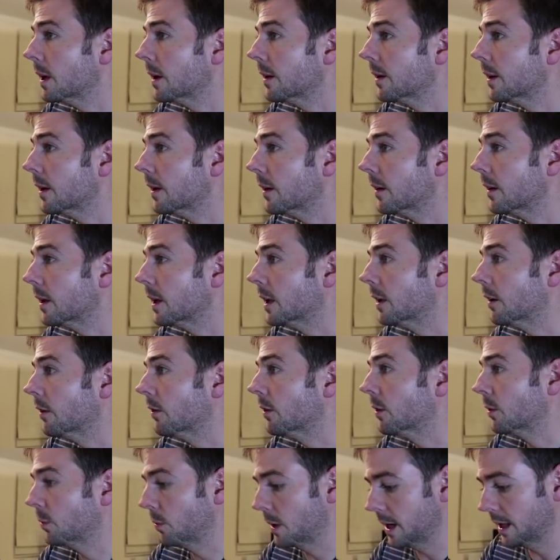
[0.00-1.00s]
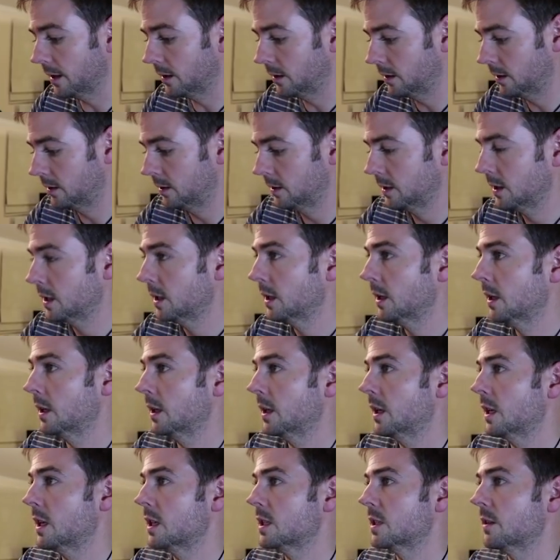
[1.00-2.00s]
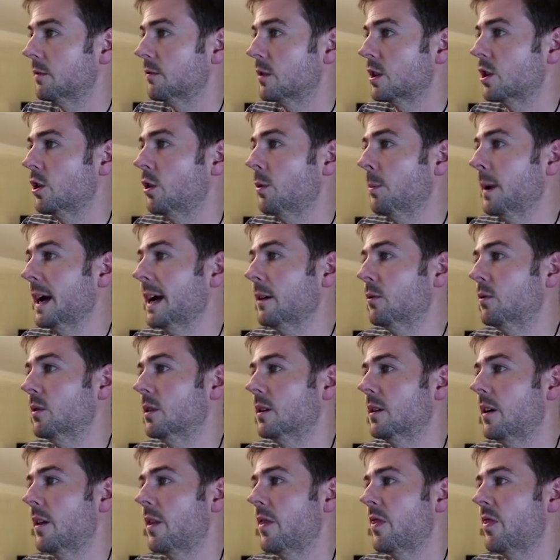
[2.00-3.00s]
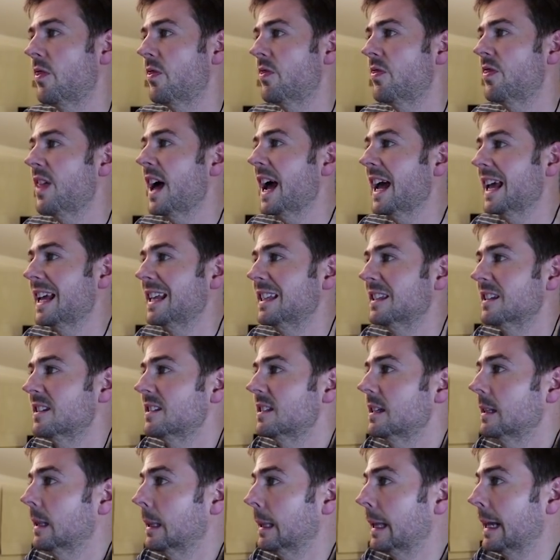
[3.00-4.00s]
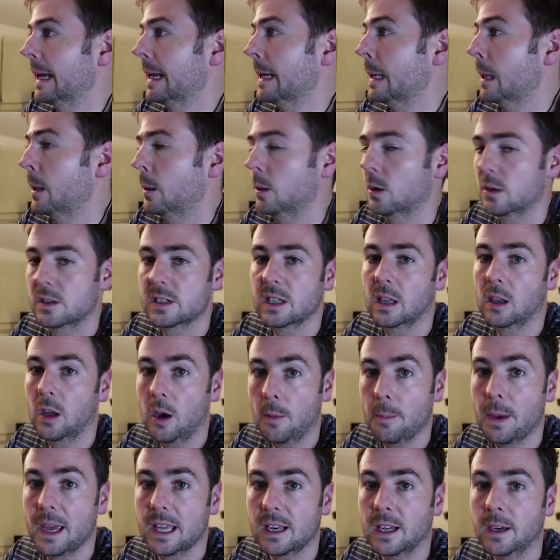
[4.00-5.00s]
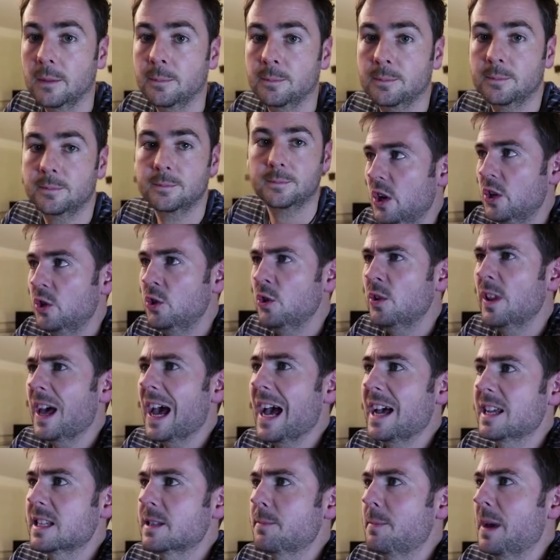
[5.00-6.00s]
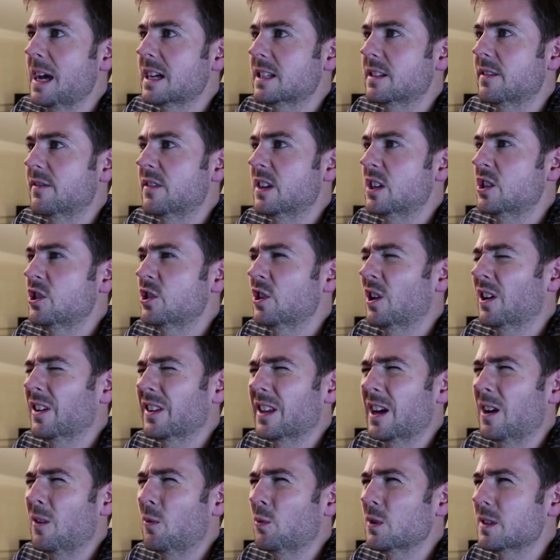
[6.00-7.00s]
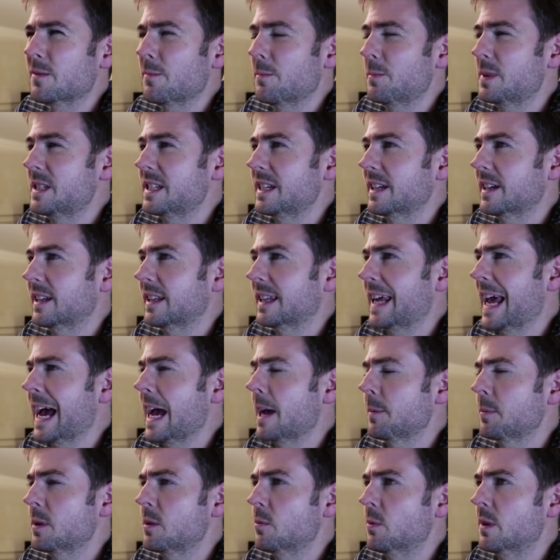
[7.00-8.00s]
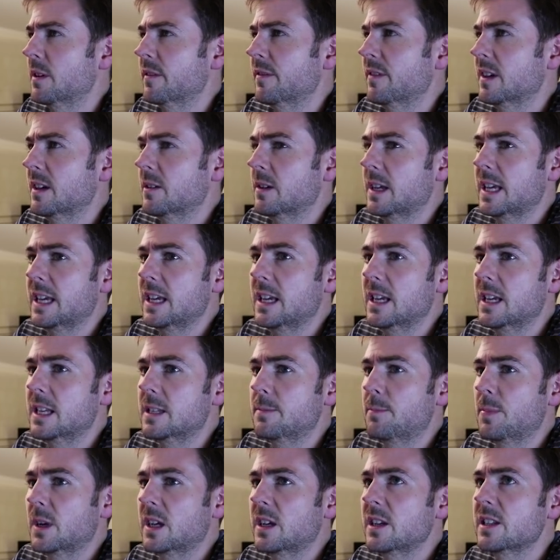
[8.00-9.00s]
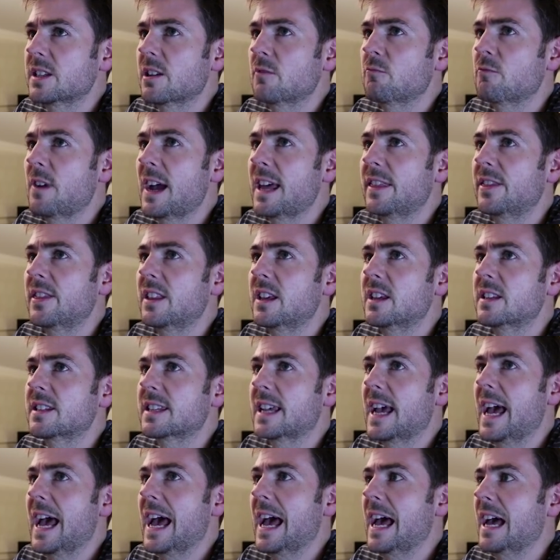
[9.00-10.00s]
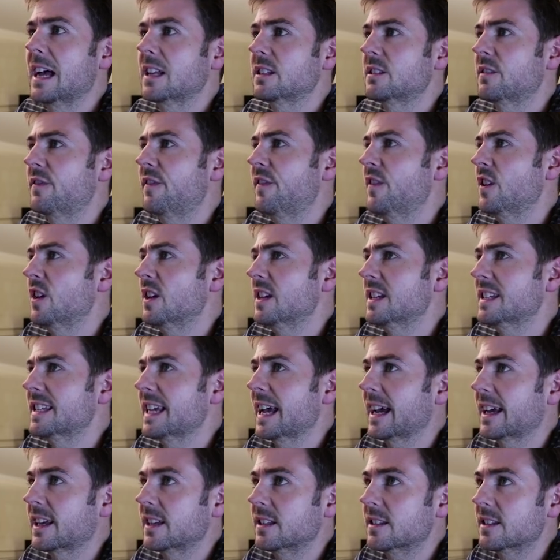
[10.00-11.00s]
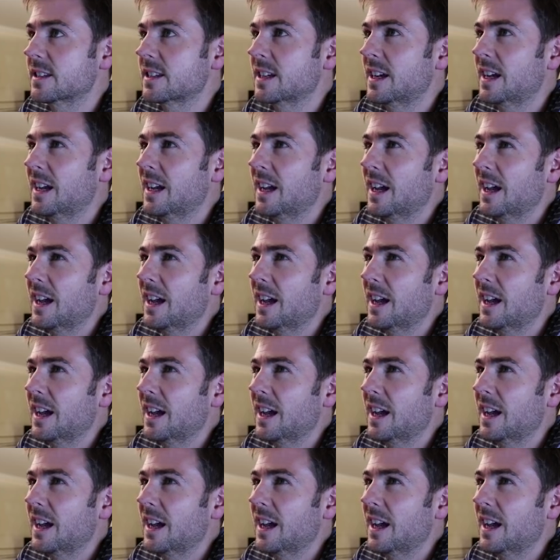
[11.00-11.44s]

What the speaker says: Down here as well. So we come out, that instantly looks a lot better. Another aspect of this shot that I wasn't particularly happy with is because I ran this at 30 seconds,